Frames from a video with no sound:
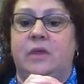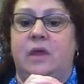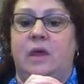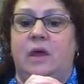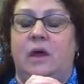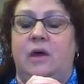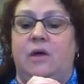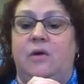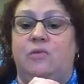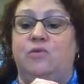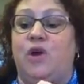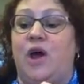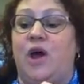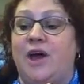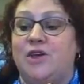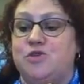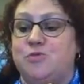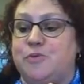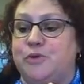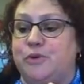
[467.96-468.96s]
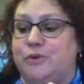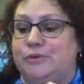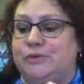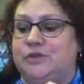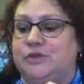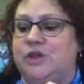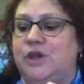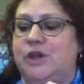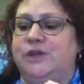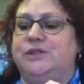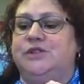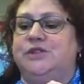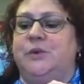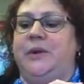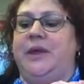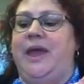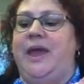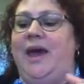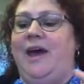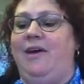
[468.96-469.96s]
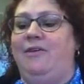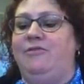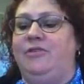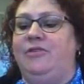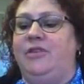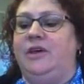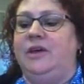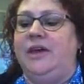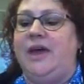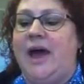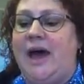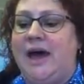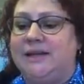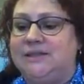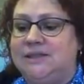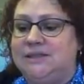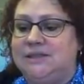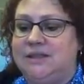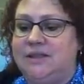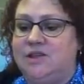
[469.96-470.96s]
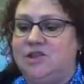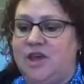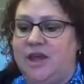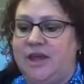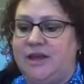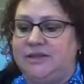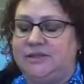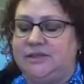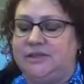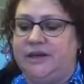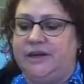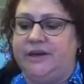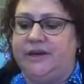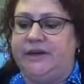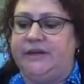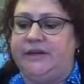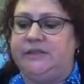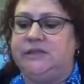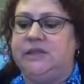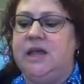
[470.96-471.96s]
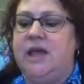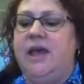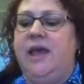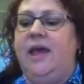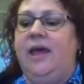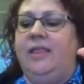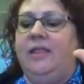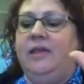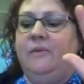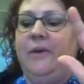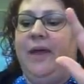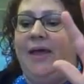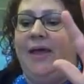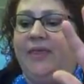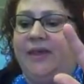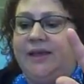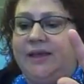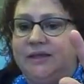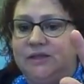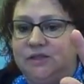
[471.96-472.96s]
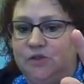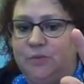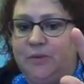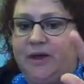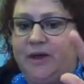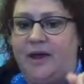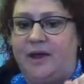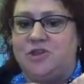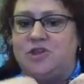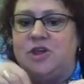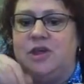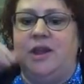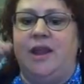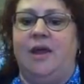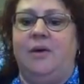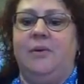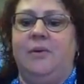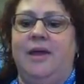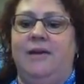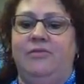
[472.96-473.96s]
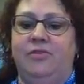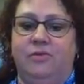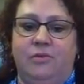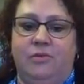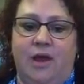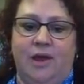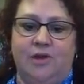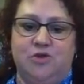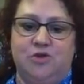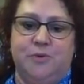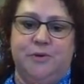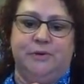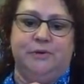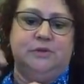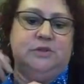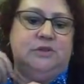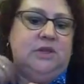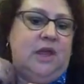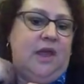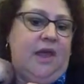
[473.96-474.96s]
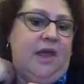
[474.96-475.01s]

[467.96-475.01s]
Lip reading: Rajputs. So we have the Ghazis and the Janissaries, and then we have the Qizilbash, and now we have the Rajputs.